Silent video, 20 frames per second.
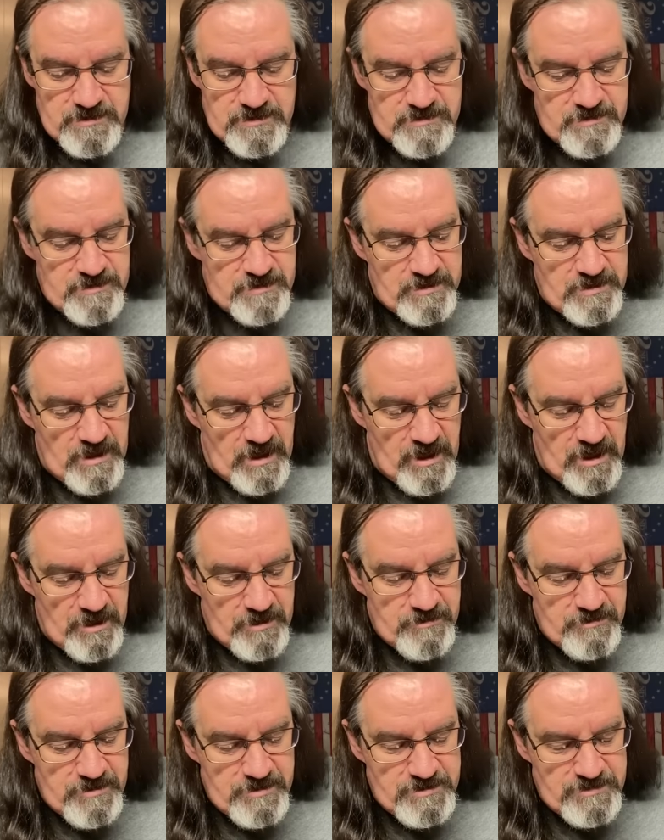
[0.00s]
the
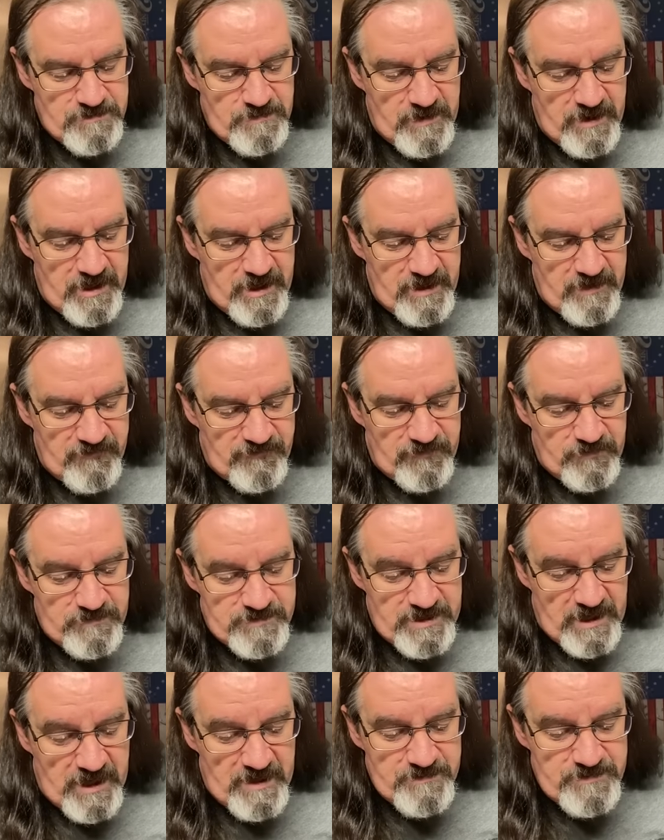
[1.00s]
Congress may from
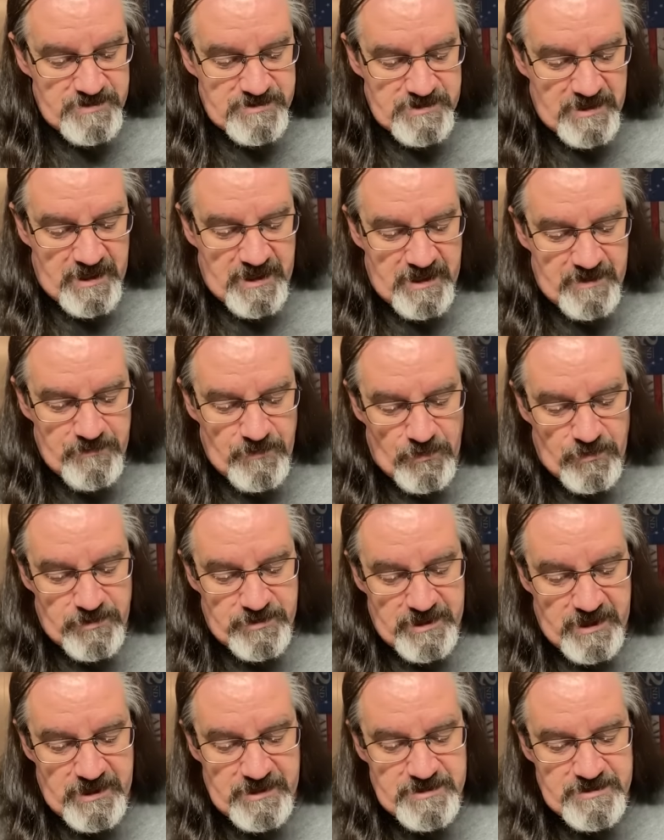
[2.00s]
time to time
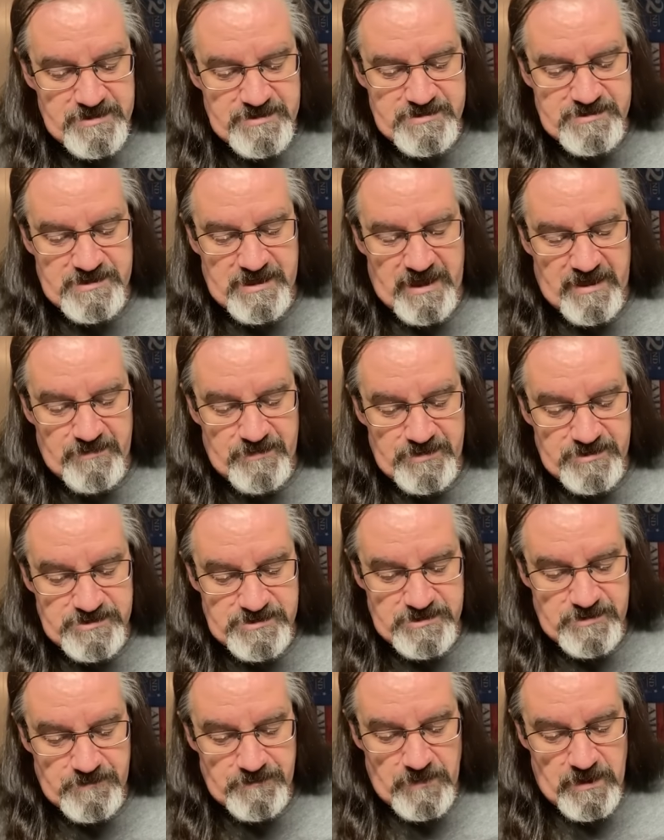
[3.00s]
ordain and
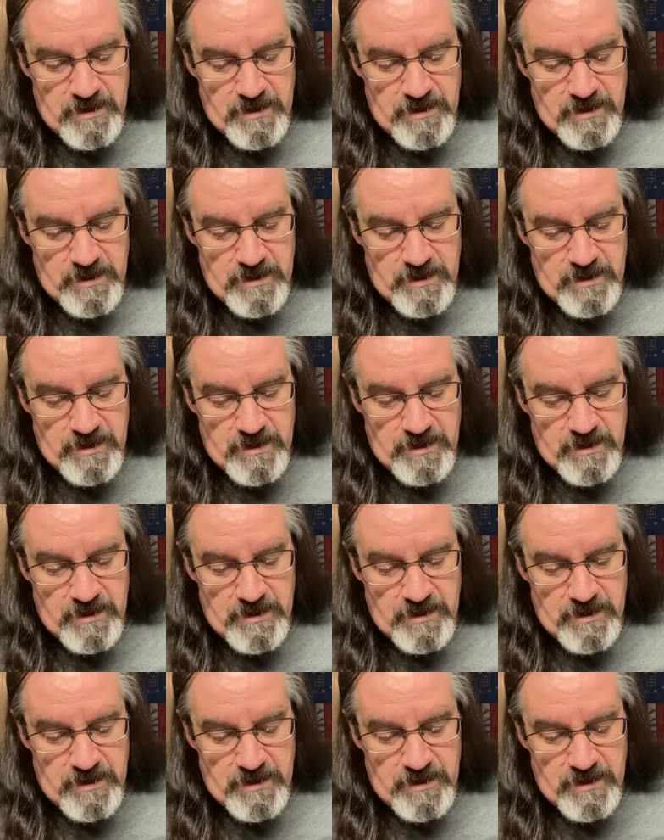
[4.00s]
establish.